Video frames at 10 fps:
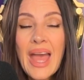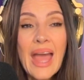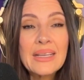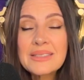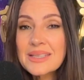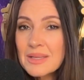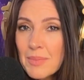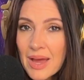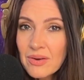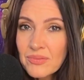And it doesn't
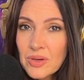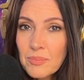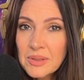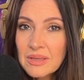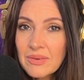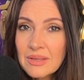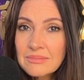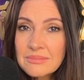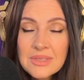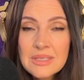matter if you don't believe
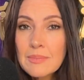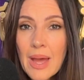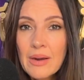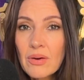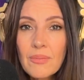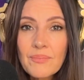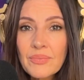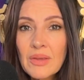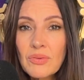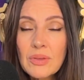it. It doesn't matter
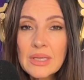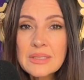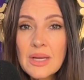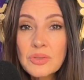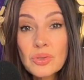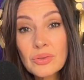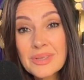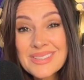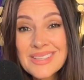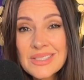if you think it's not true,
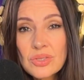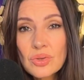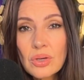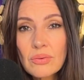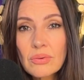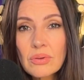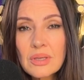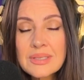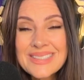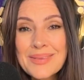because it is true.
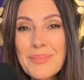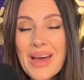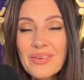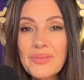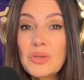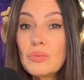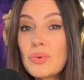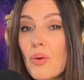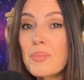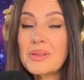It doesn't matter if you
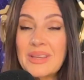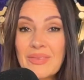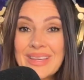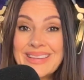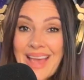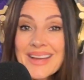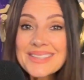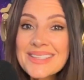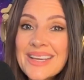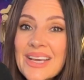don't believe it
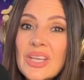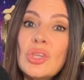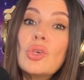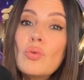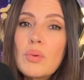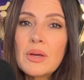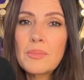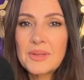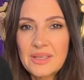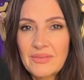yet. You
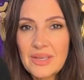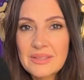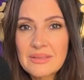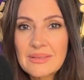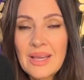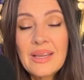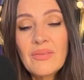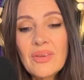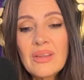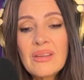will believe it. And
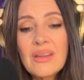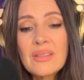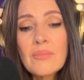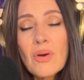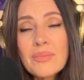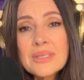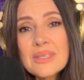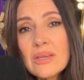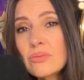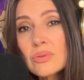even at the moments
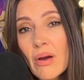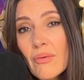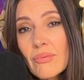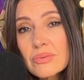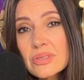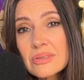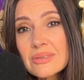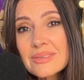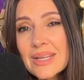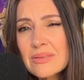that you don't,
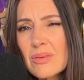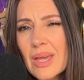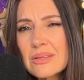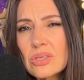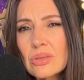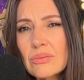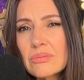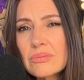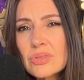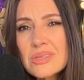that's okay too.
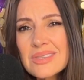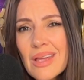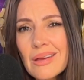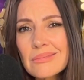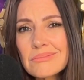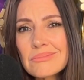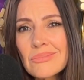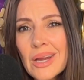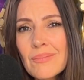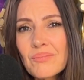Just say it,
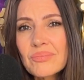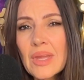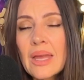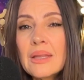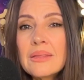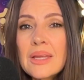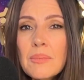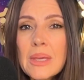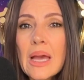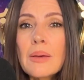right? And then
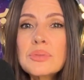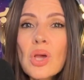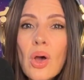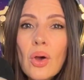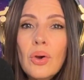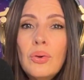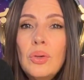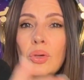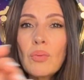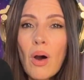it becomes who
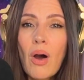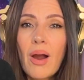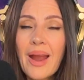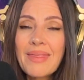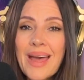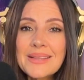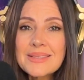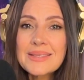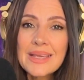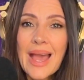you are. And
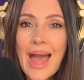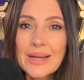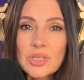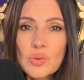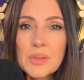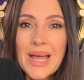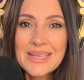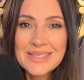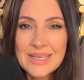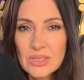that's the
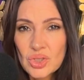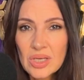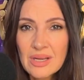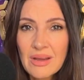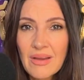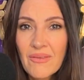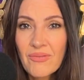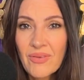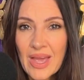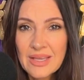actualization
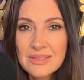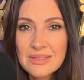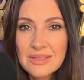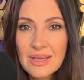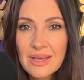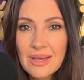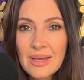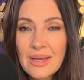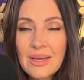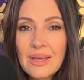phase.
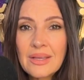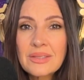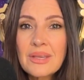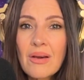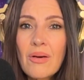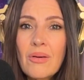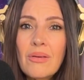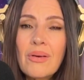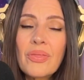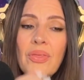
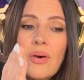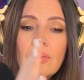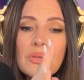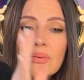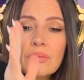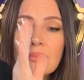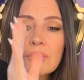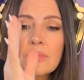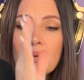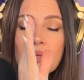So those are
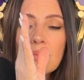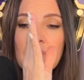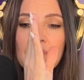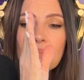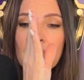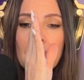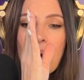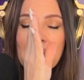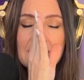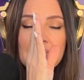
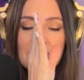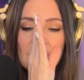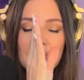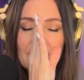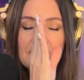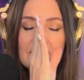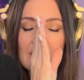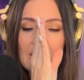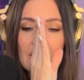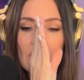mindset shifts
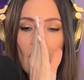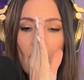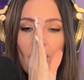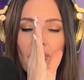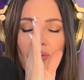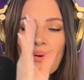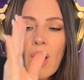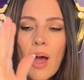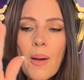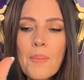that go
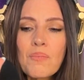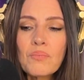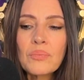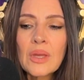from